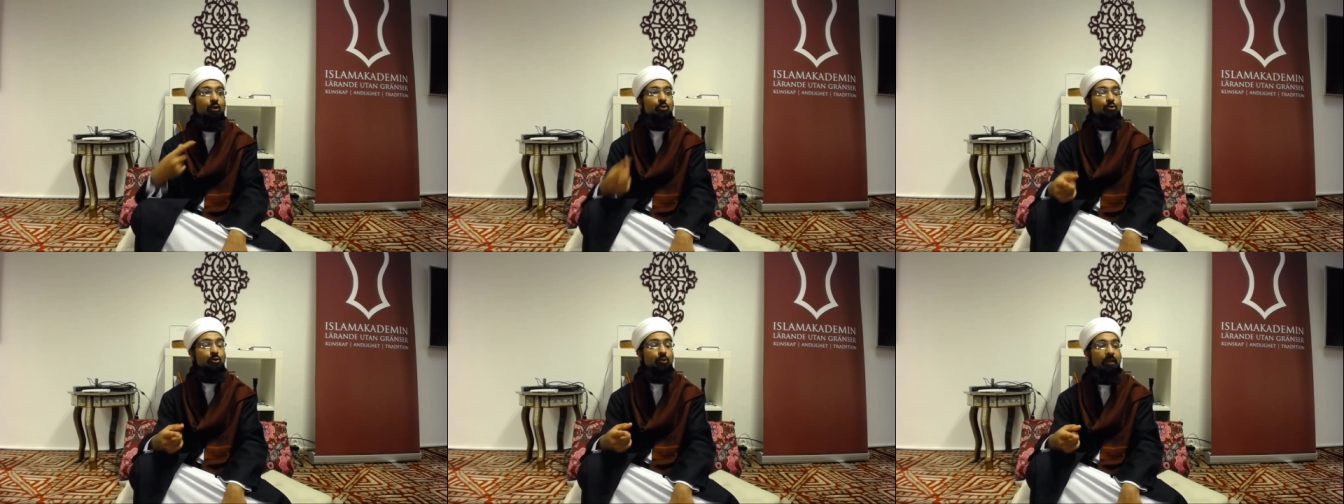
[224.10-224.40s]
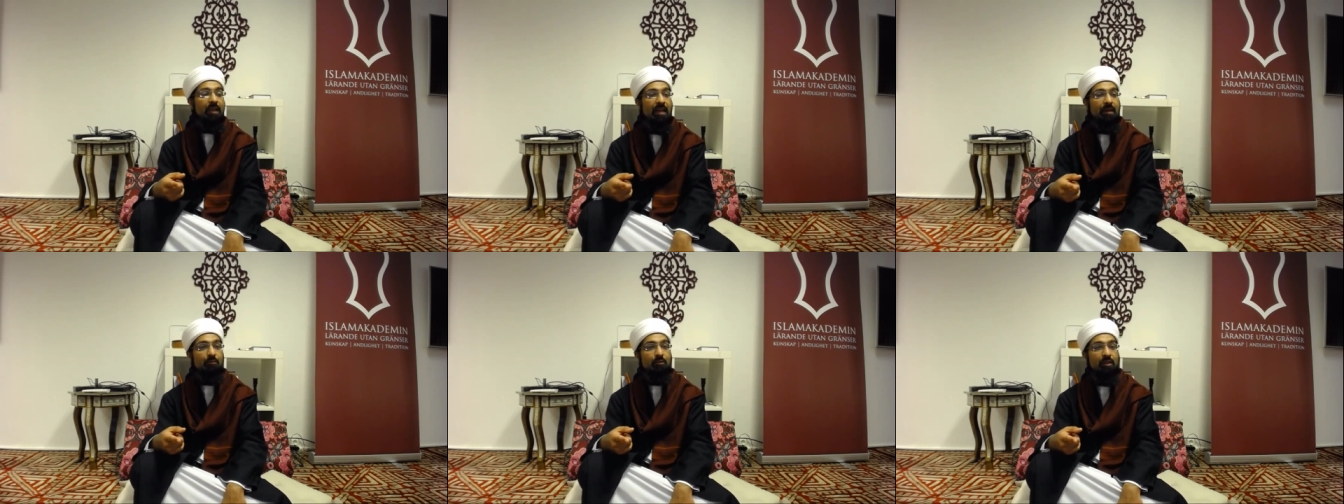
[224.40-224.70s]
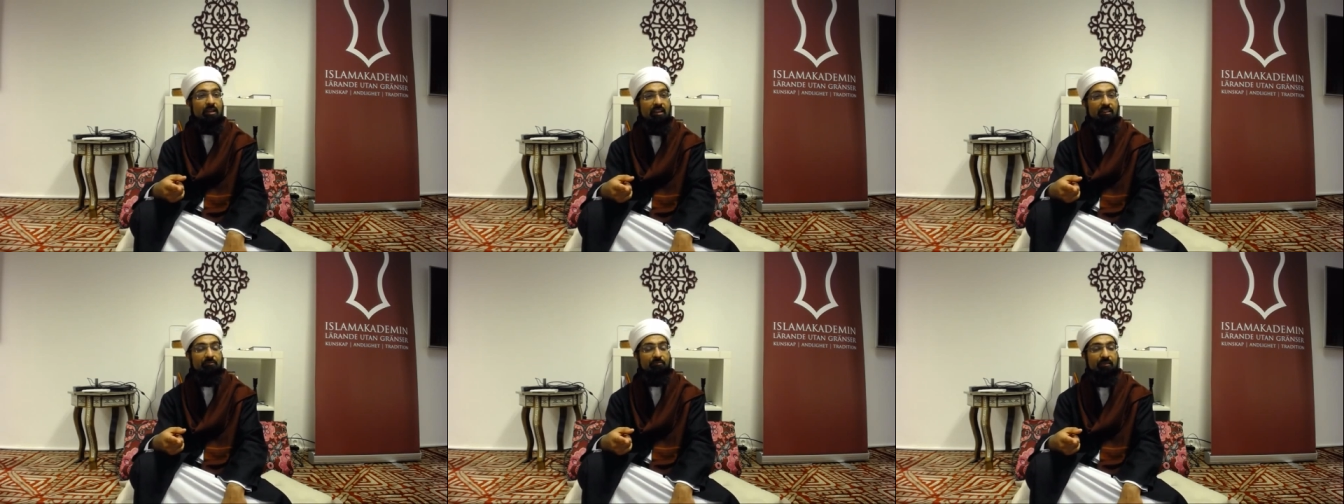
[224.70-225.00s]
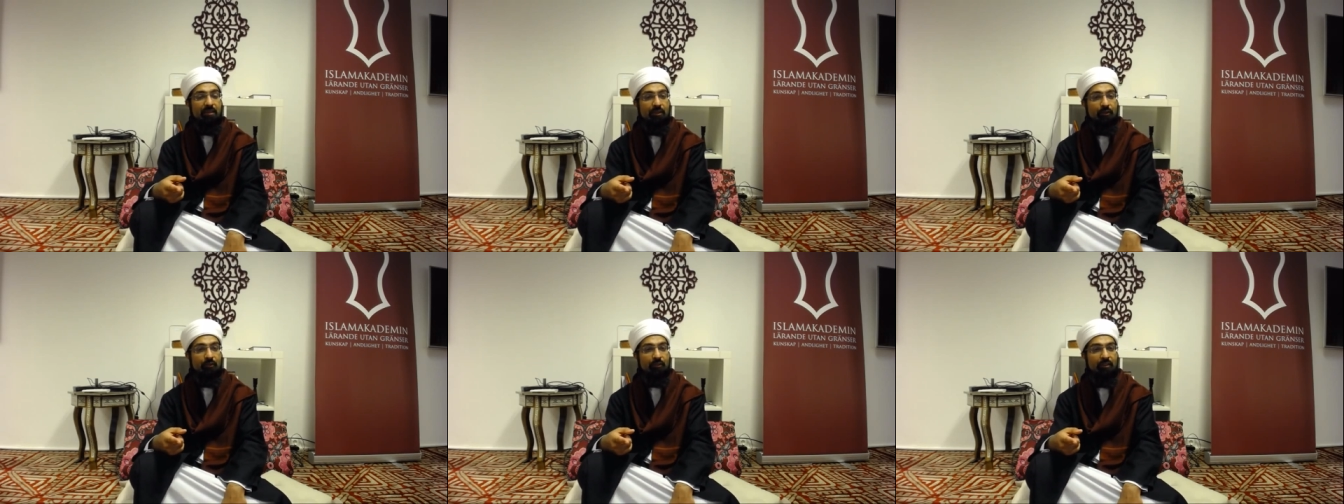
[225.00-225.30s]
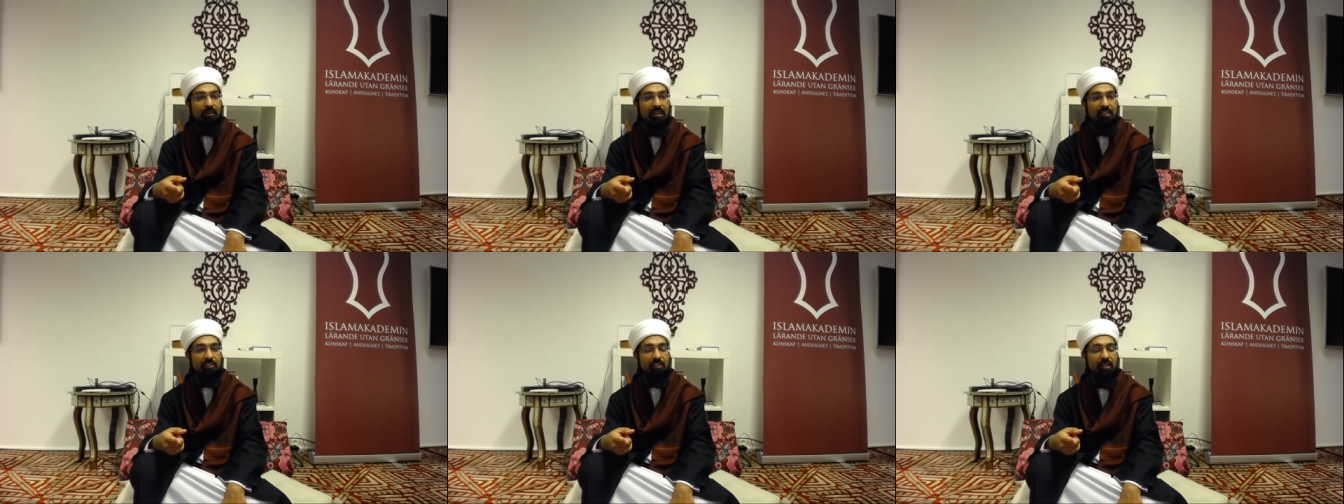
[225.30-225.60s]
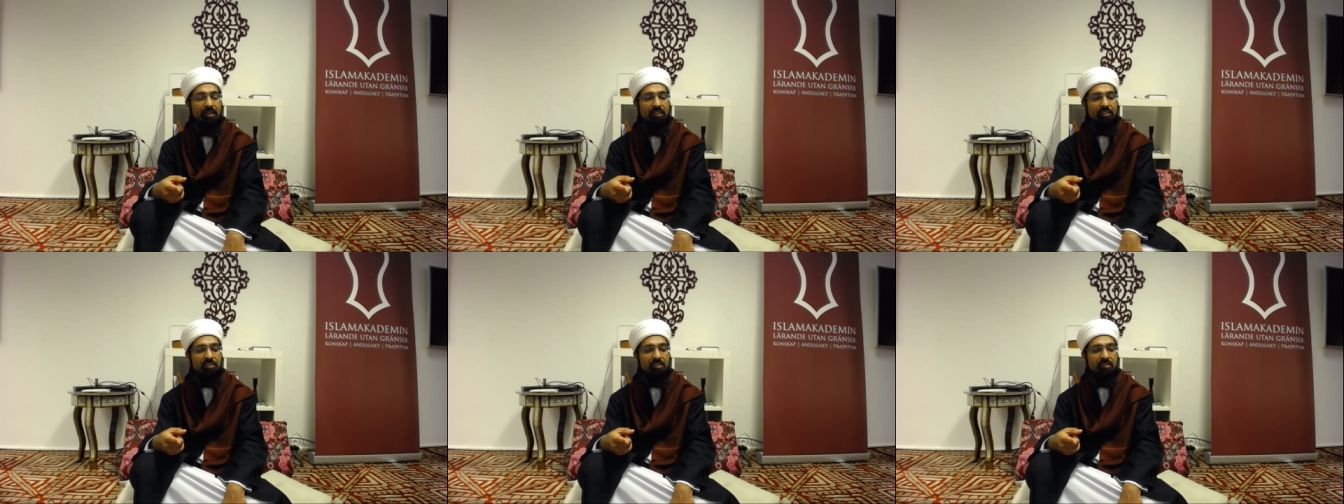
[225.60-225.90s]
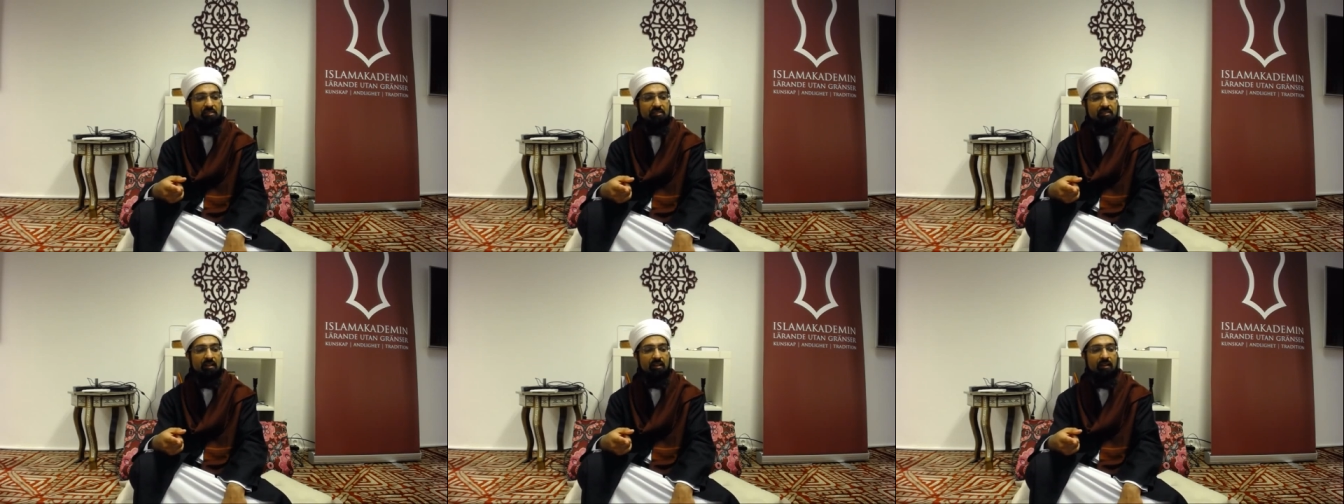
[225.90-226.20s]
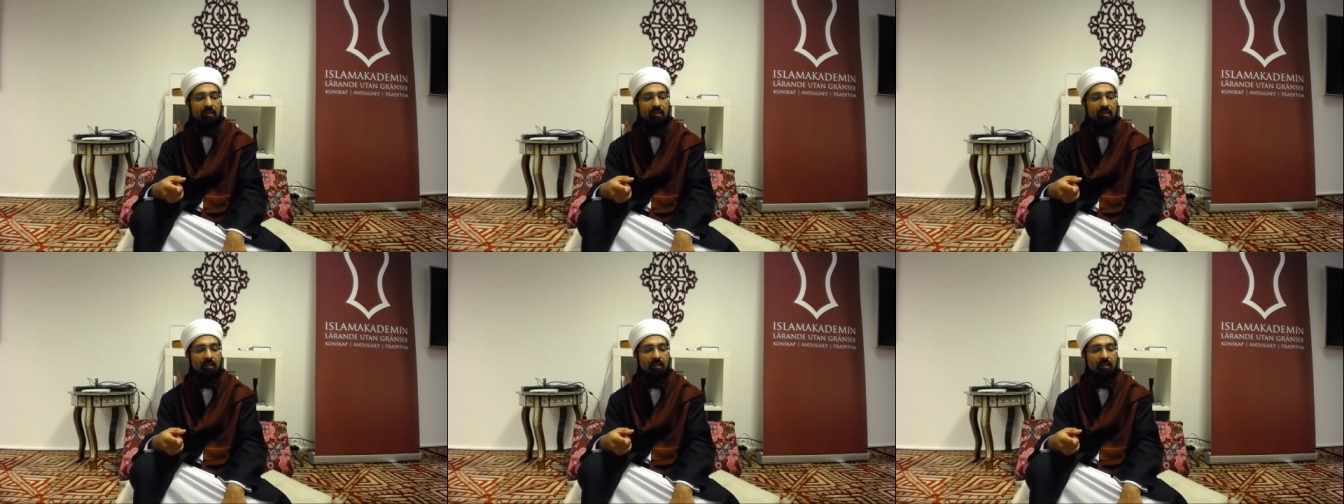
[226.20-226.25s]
who came to give me congratulations,